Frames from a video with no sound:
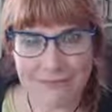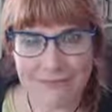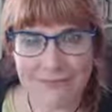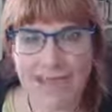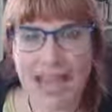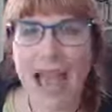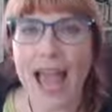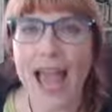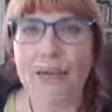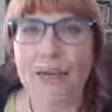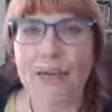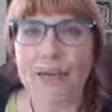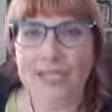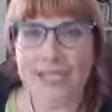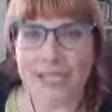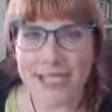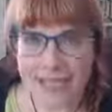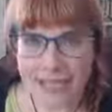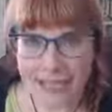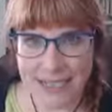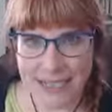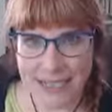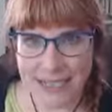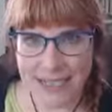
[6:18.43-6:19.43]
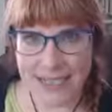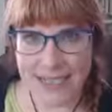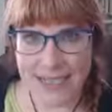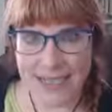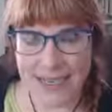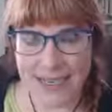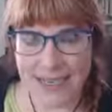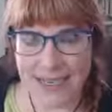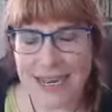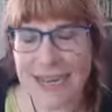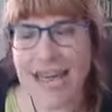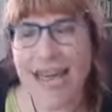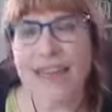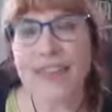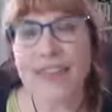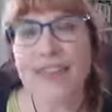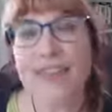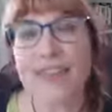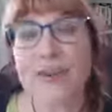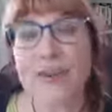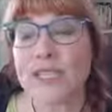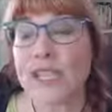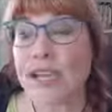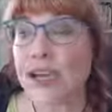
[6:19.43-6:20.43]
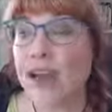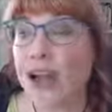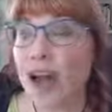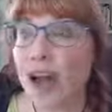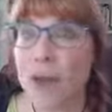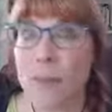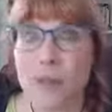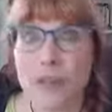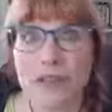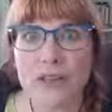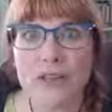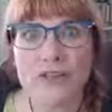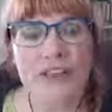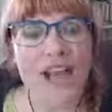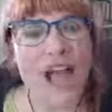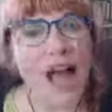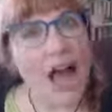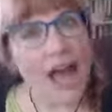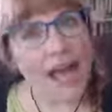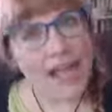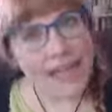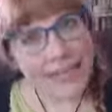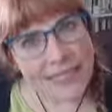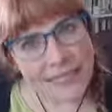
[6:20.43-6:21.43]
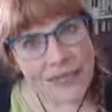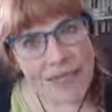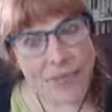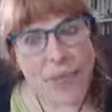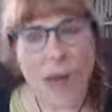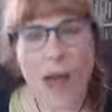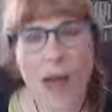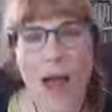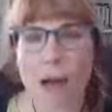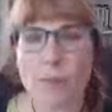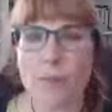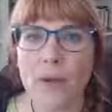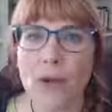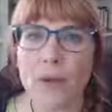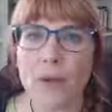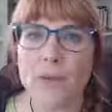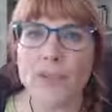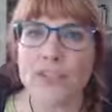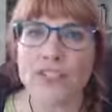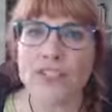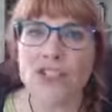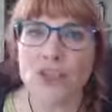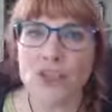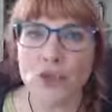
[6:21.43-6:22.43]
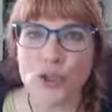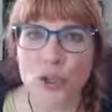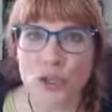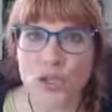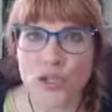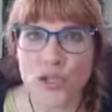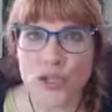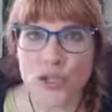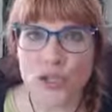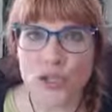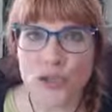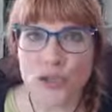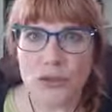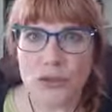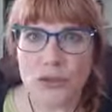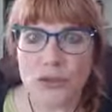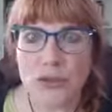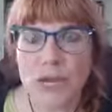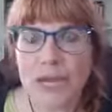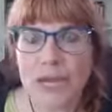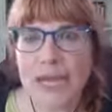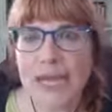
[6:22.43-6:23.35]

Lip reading: I would say test it. There's a couple of kinds of pop-ups that you can do.